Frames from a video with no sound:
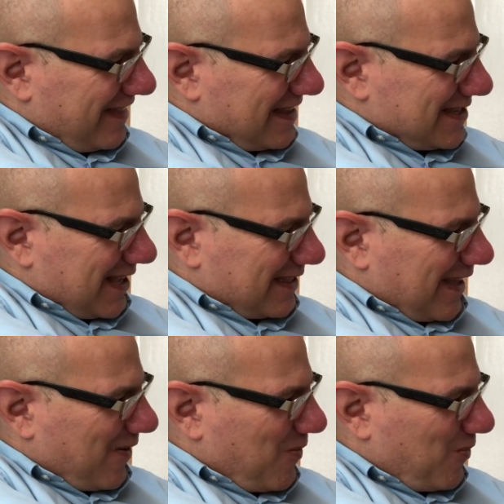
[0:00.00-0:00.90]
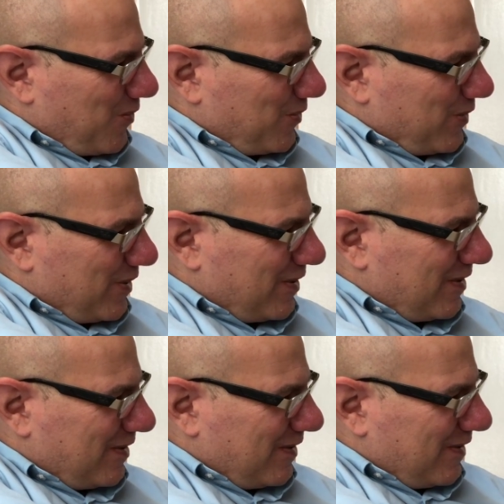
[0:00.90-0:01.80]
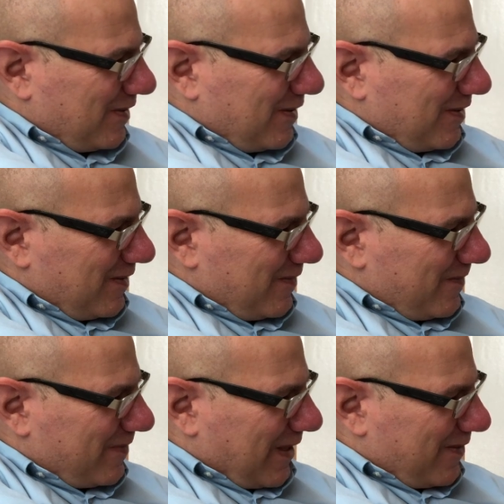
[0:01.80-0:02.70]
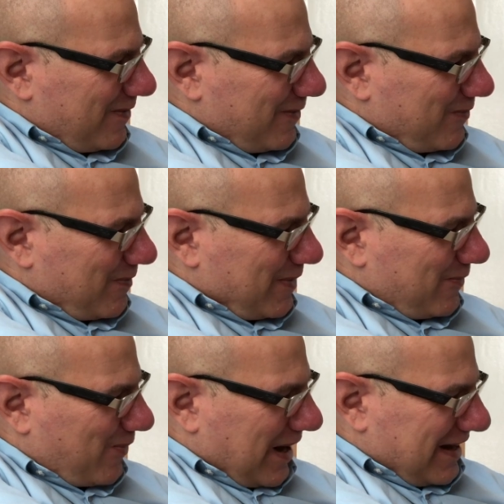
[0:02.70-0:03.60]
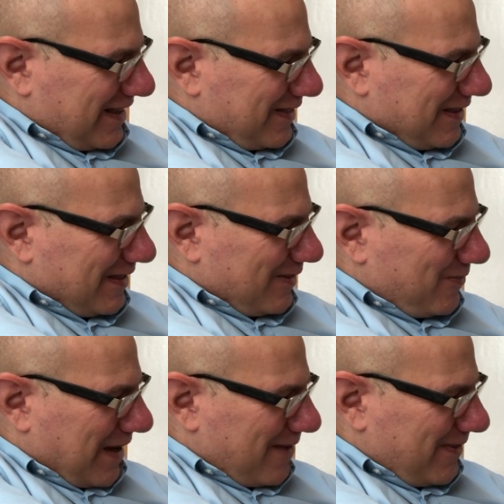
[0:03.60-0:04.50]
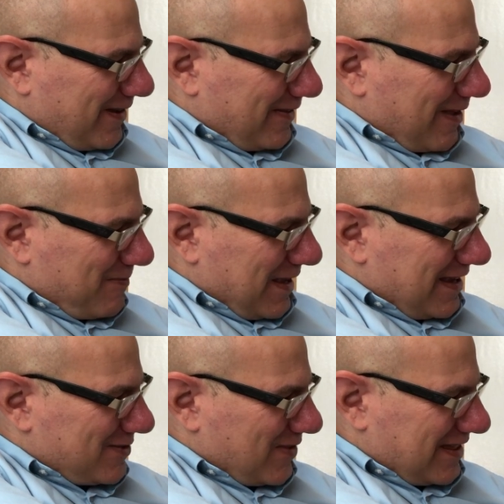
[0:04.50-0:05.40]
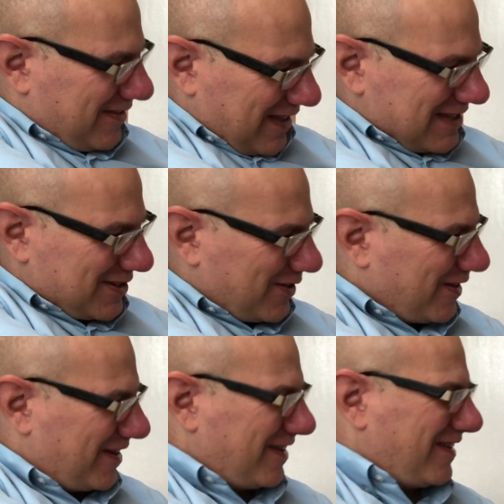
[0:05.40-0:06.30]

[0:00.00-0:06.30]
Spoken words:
It's like that whole the woman riding the rabbit on that page right there. That's good.